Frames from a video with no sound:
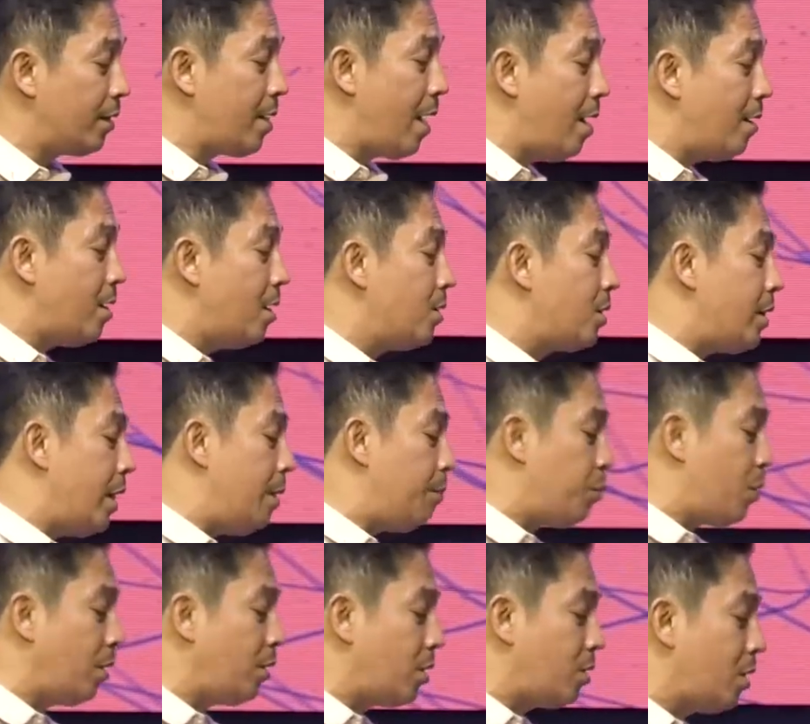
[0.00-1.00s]
the tendency,
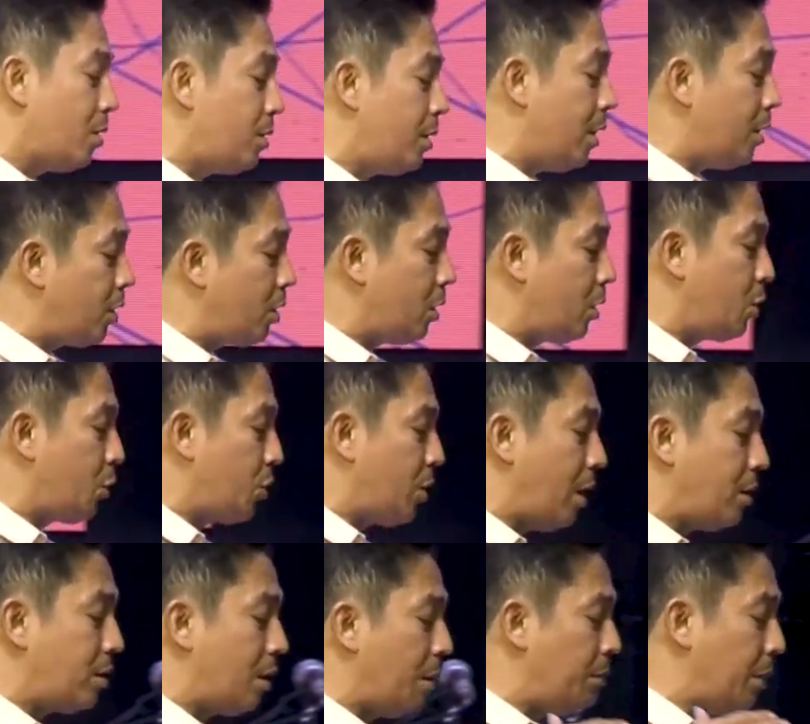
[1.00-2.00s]
brothers and sisters, to
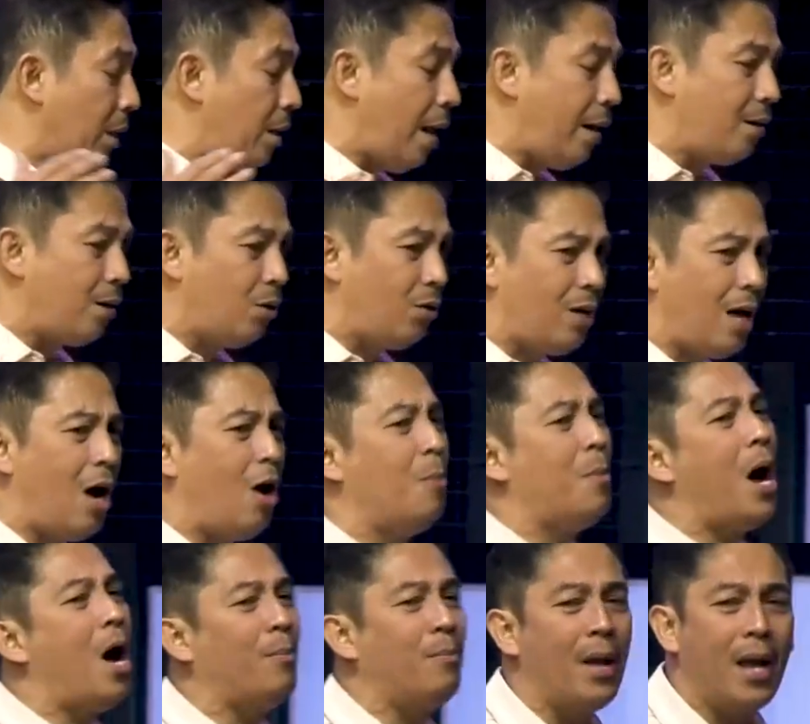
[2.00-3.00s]
say something like, "Lord, how
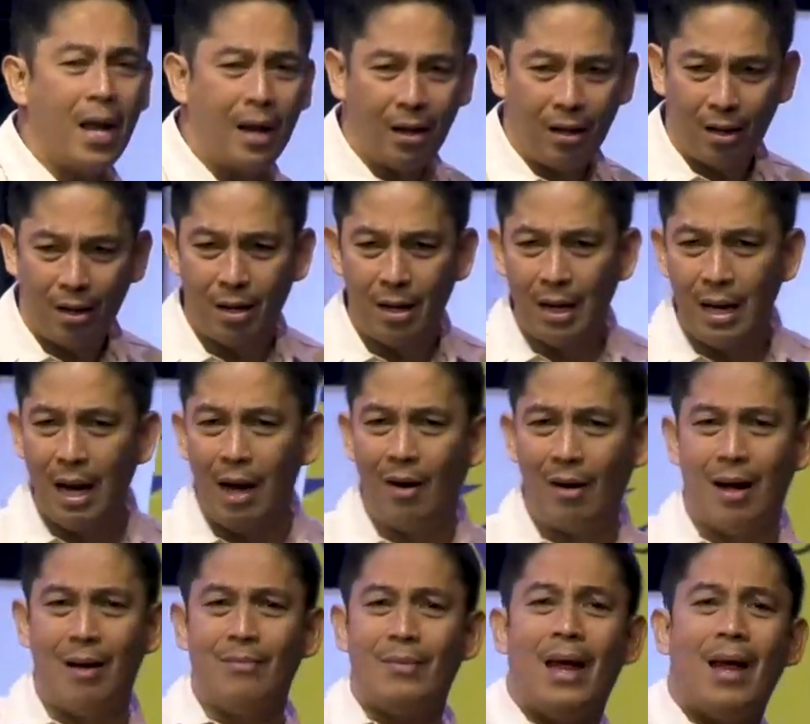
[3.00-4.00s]
about me? How
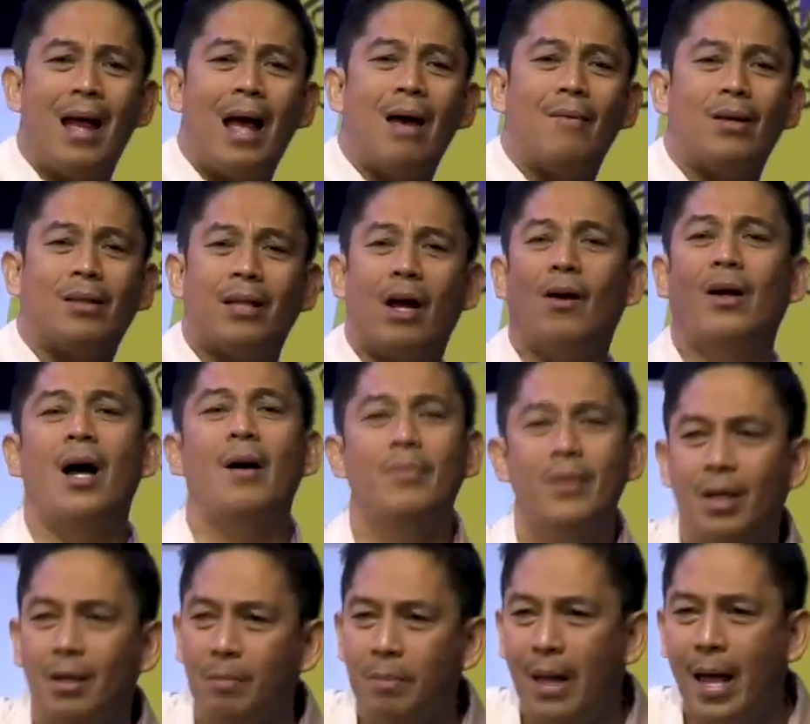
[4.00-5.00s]
come they have it? How come
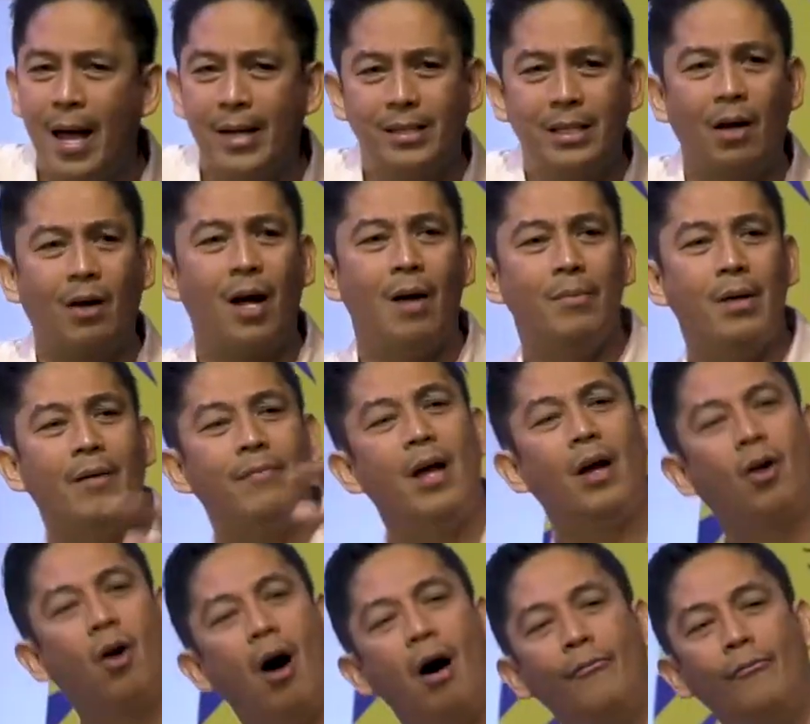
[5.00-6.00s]
they're blessed? How come they have
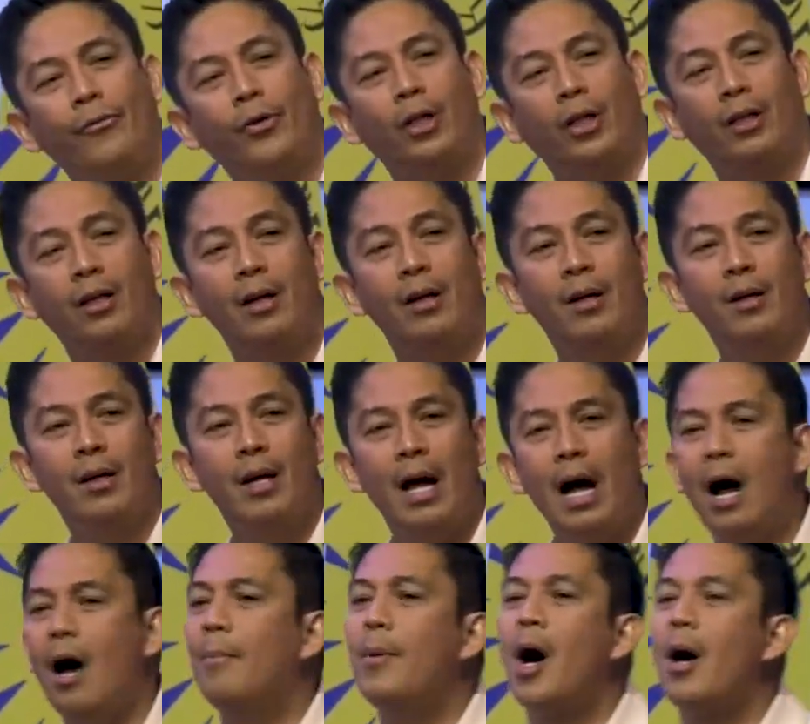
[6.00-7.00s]
that comfort?
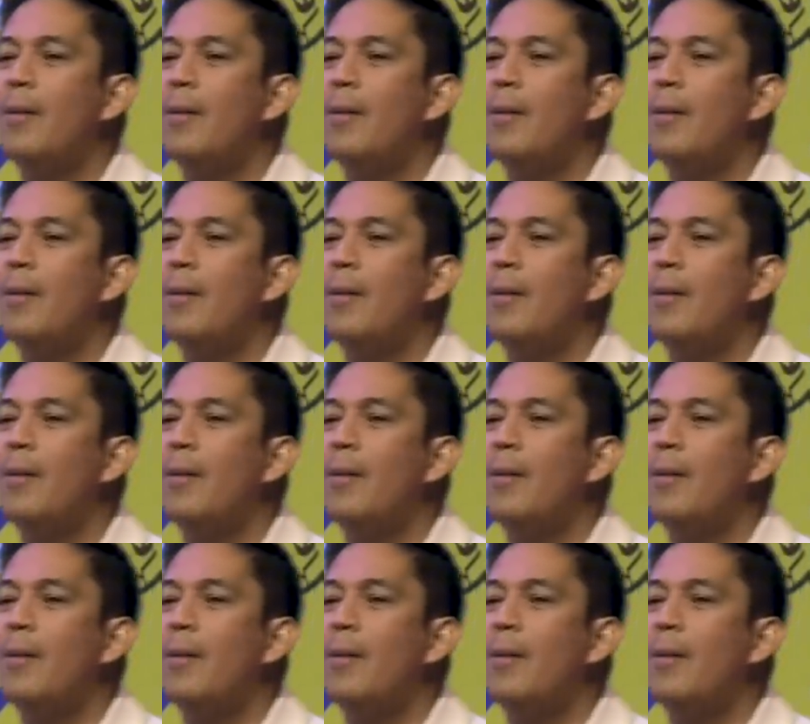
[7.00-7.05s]
How